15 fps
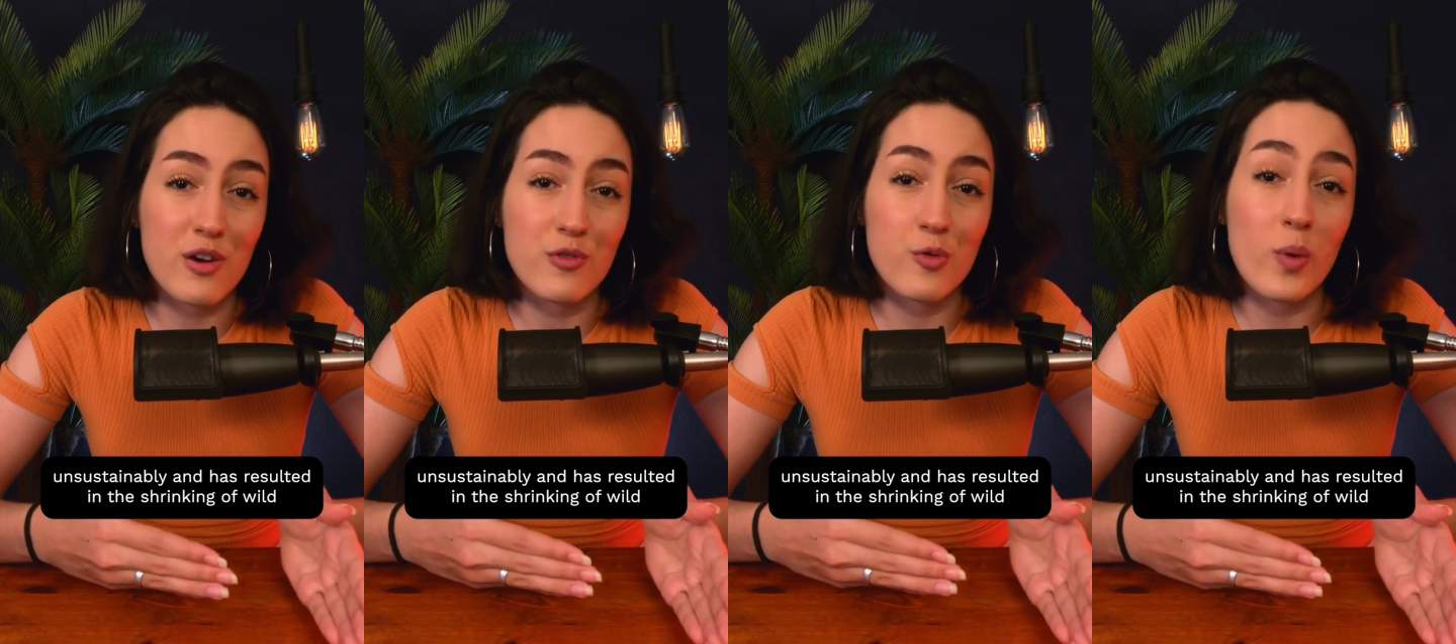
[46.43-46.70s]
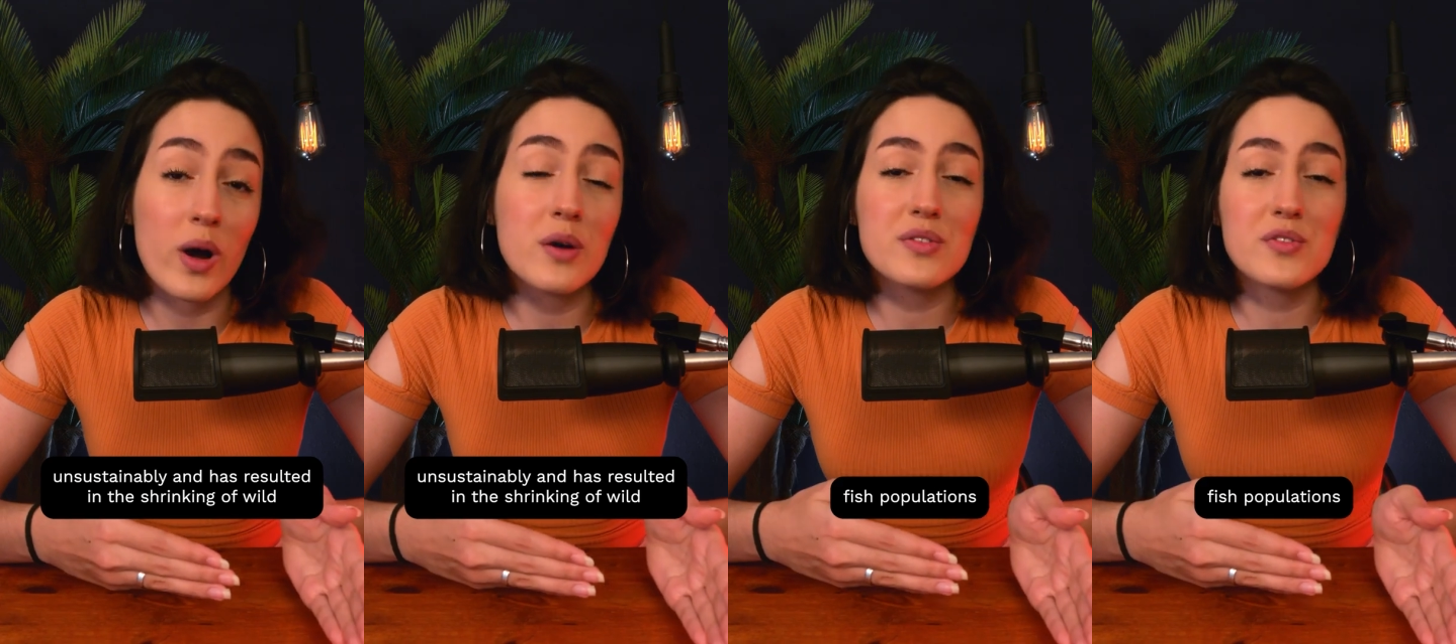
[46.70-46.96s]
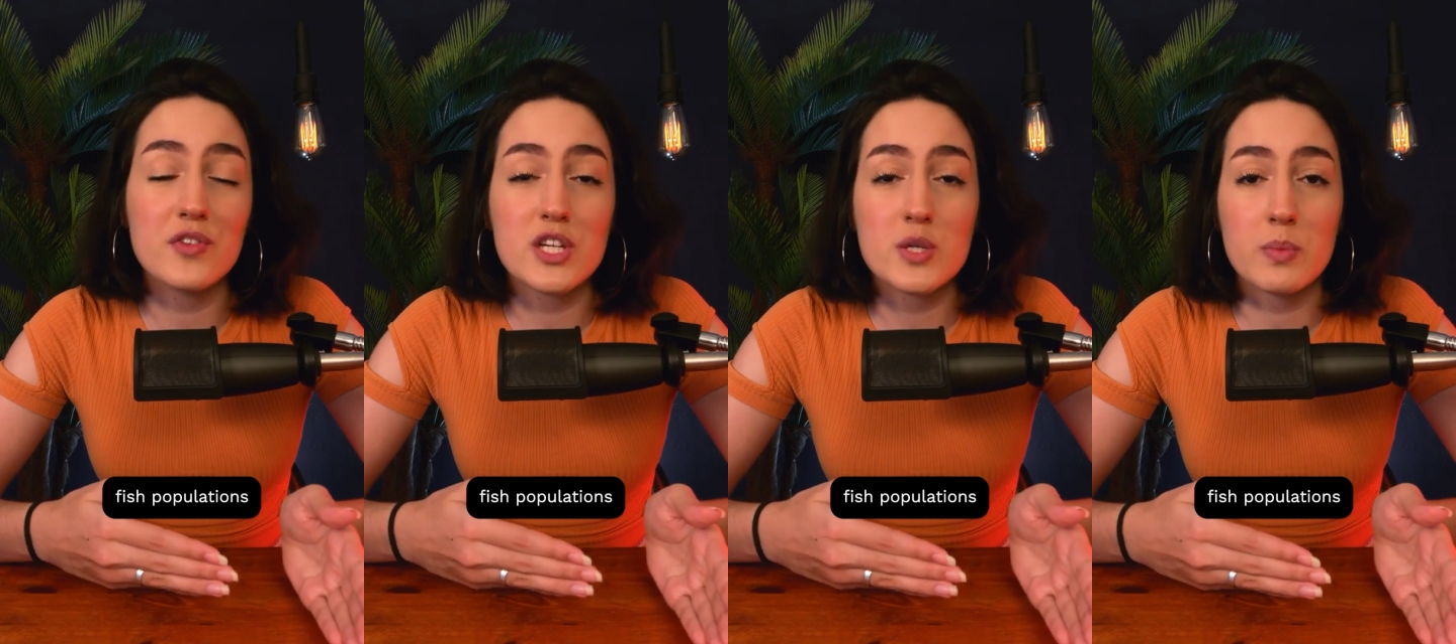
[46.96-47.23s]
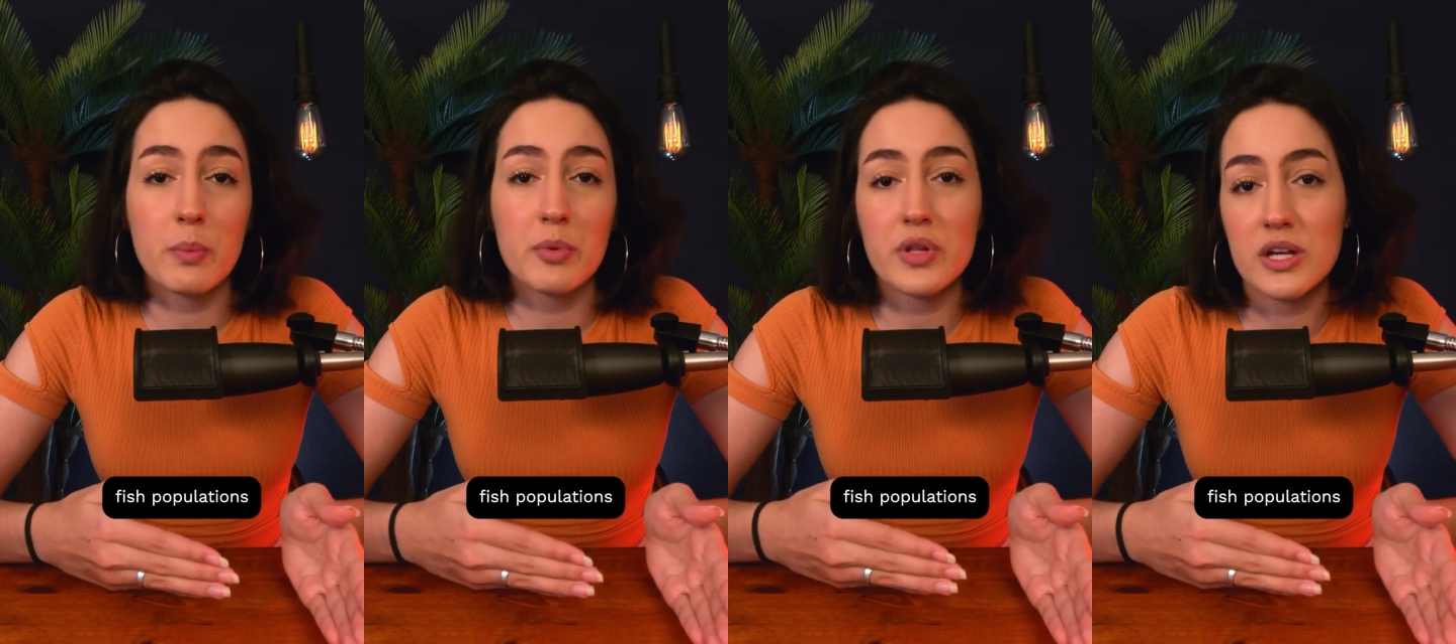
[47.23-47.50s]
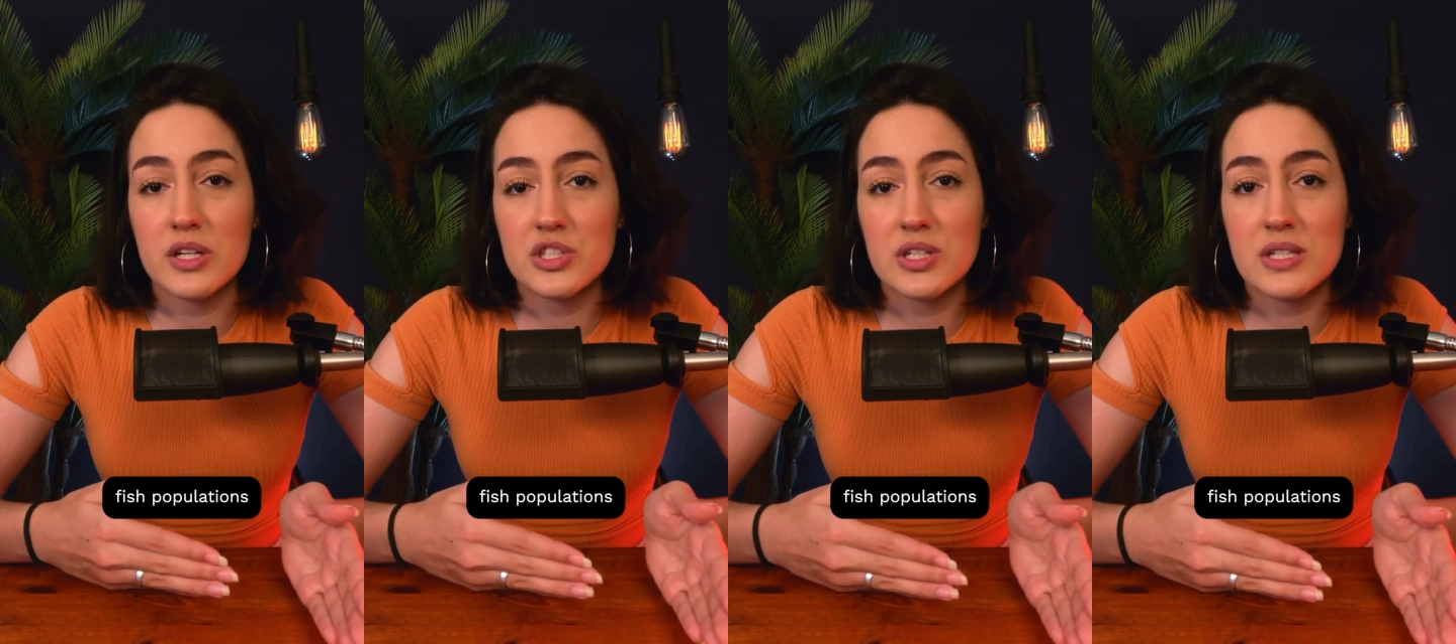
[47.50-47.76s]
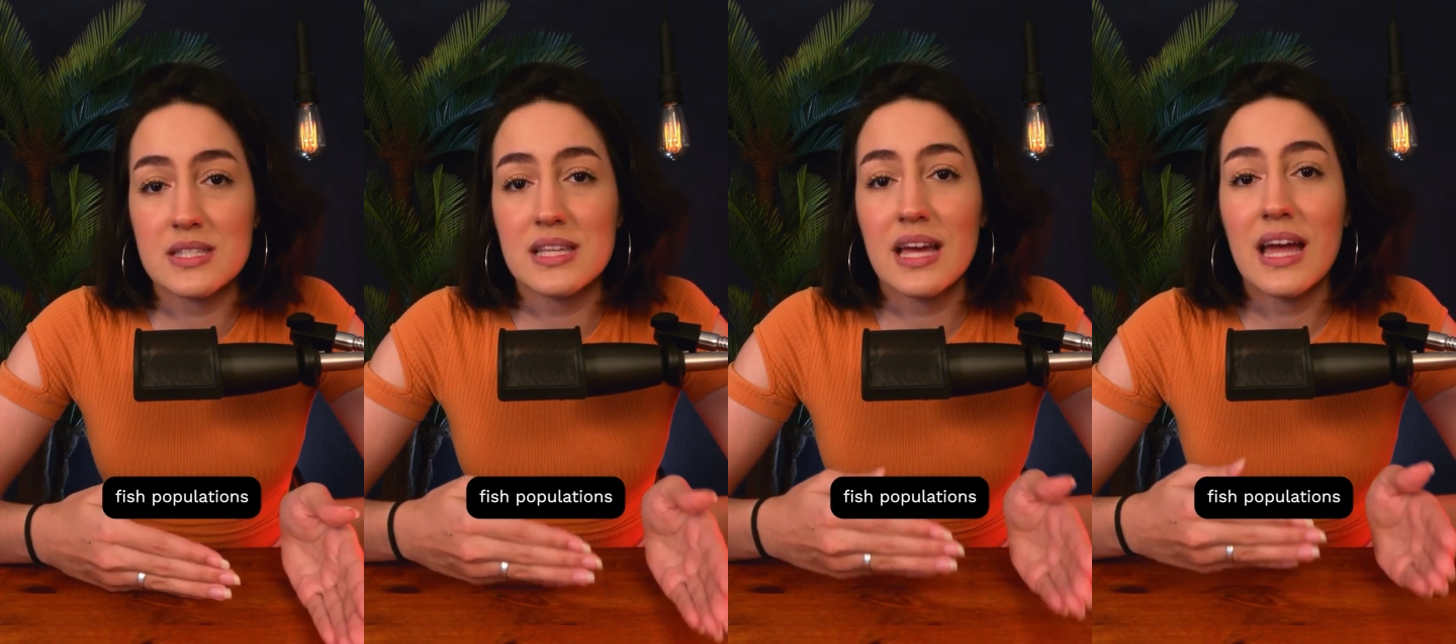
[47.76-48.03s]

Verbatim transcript: of wild fish populations